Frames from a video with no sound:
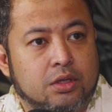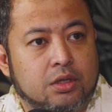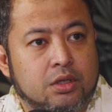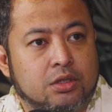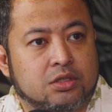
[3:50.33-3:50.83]

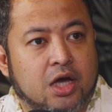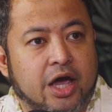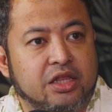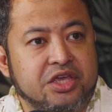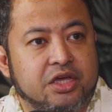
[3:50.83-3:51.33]
It's
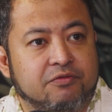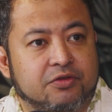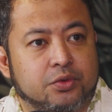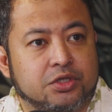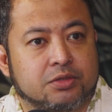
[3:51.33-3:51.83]
highly
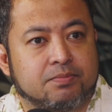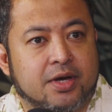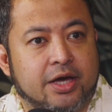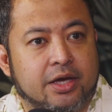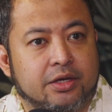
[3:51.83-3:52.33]
influenced
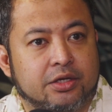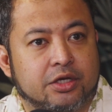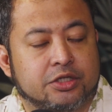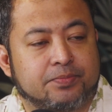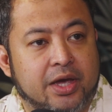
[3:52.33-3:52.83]
by
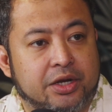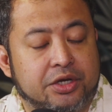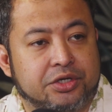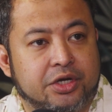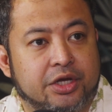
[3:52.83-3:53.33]

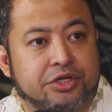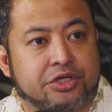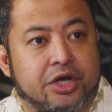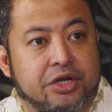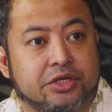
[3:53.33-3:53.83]
Spanish and
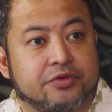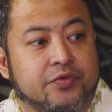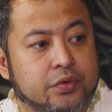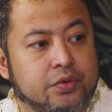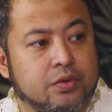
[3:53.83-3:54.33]
Chinese
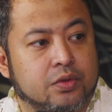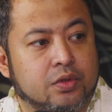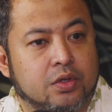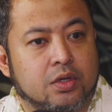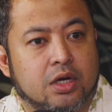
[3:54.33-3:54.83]
food.
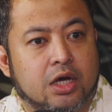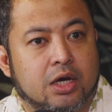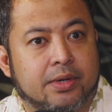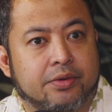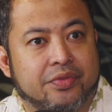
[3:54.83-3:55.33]
How
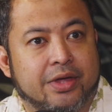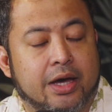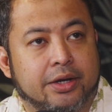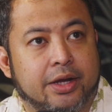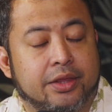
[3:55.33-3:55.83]
about
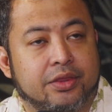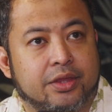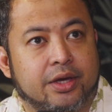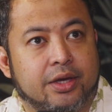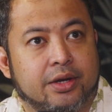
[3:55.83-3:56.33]
that? And
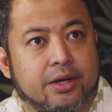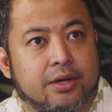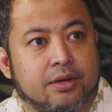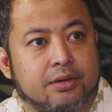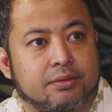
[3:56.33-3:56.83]
then
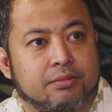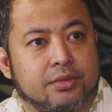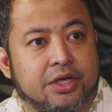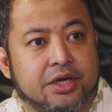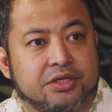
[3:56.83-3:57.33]

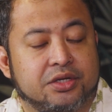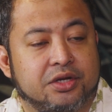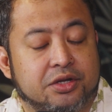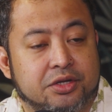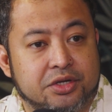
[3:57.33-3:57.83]
Malaysian and
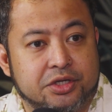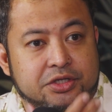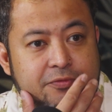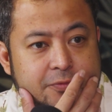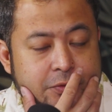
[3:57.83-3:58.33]

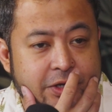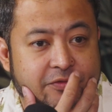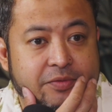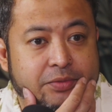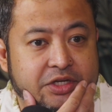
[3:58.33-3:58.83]
Indonesian food
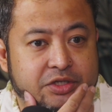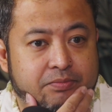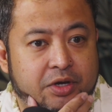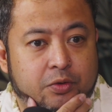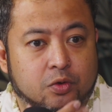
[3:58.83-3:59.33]
definitely plays a
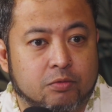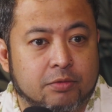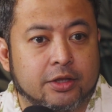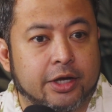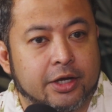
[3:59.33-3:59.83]
big role, but